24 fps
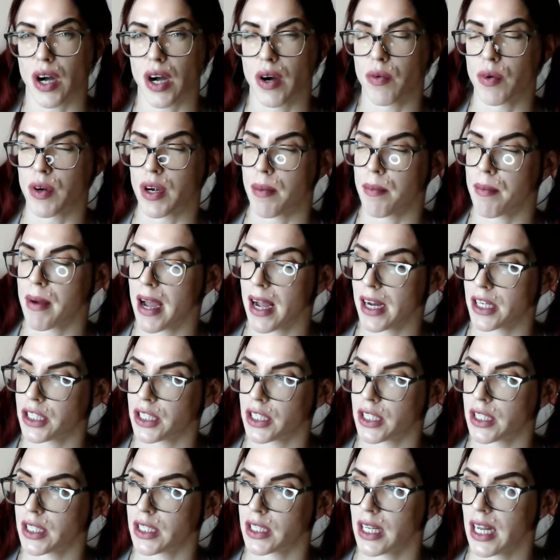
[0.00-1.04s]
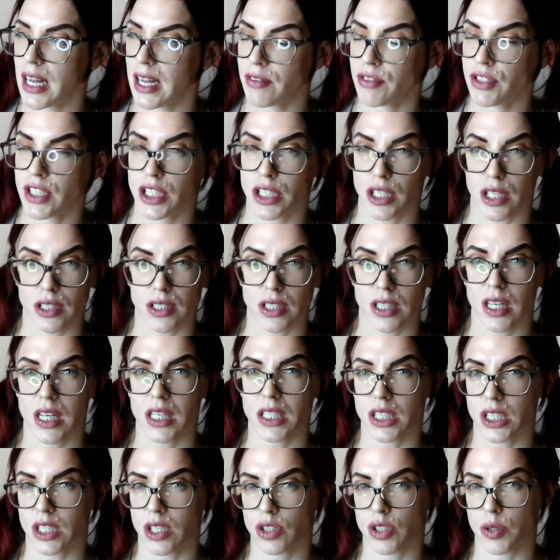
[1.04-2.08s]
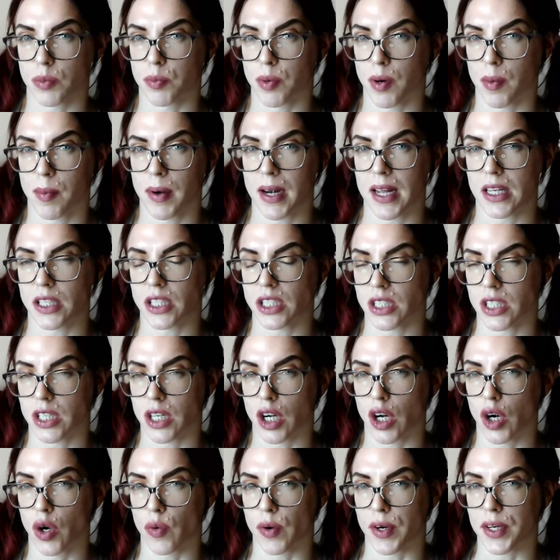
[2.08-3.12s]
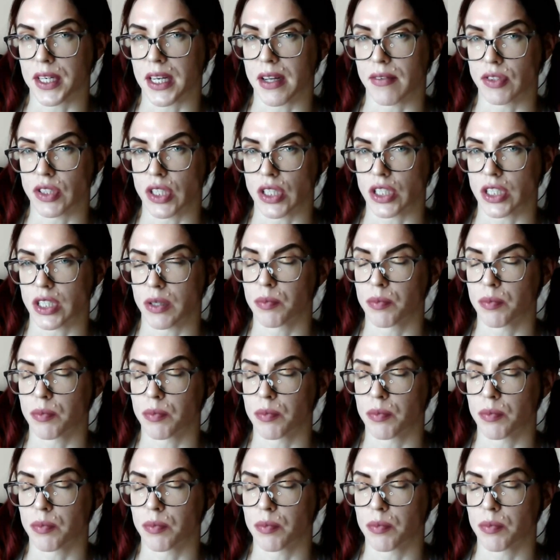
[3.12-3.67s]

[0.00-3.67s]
I would imagine if she does it, if she does it properly and she's in a caloric deficit,